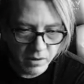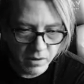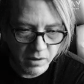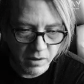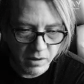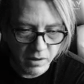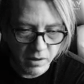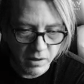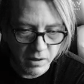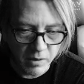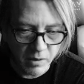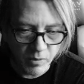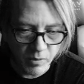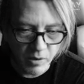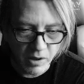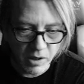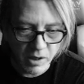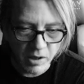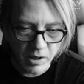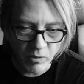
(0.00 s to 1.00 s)
and we're
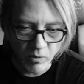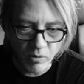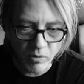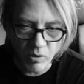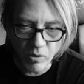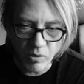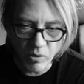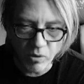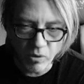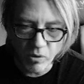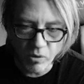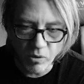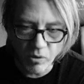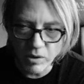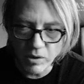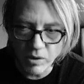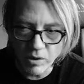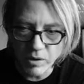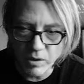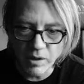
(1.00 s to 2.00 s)
going to hit roll, and
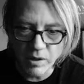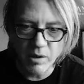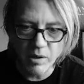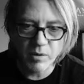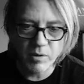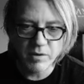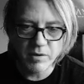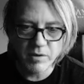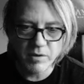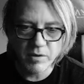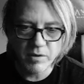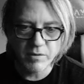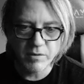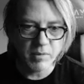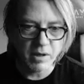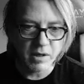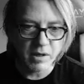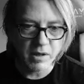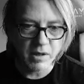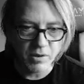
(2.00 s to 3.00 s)
let's see, oh,
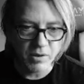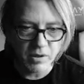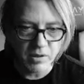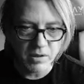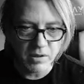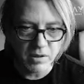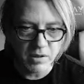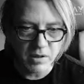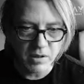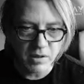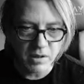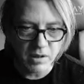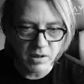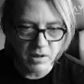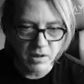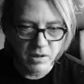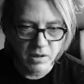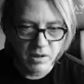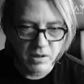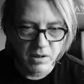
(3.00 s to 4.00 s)
I'm going to put
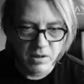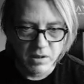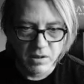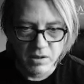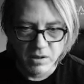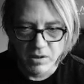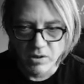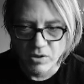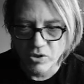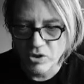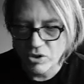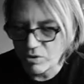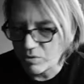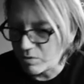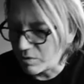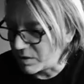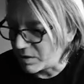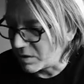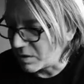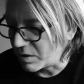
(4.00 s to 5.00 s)
a
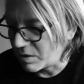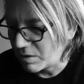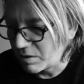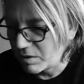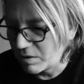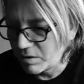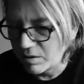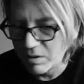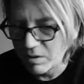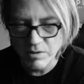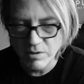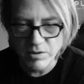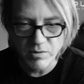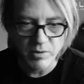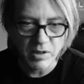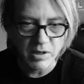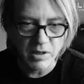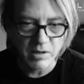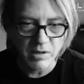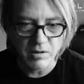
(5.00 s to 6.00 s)
2 in there,
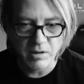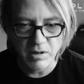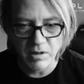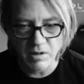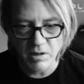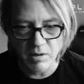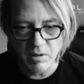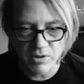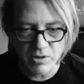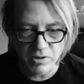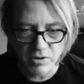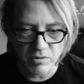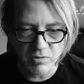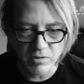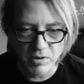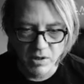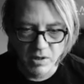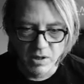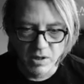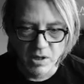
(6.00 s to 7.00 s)
so we get a number 2,
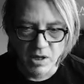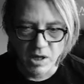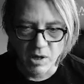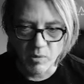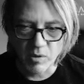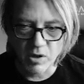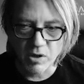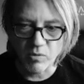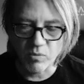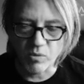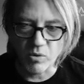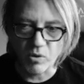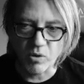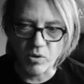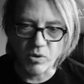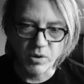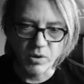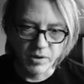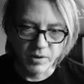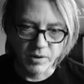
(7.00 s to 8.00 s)
and we're going to
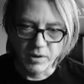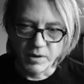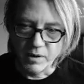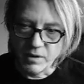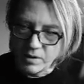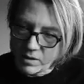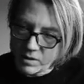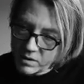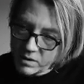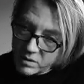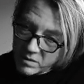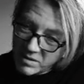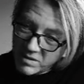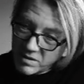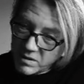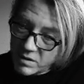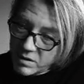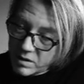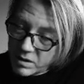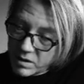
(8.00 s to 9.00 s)
roll.
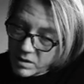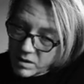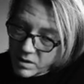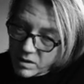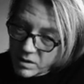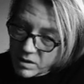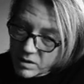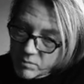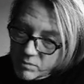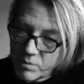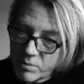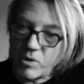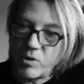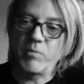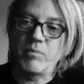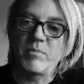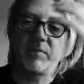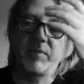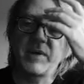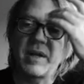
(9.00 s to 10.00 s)
And
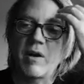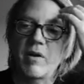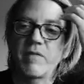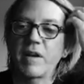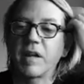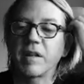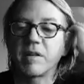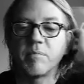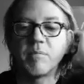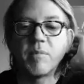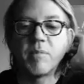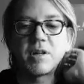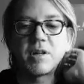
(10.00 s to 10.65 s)
boom, now I've got the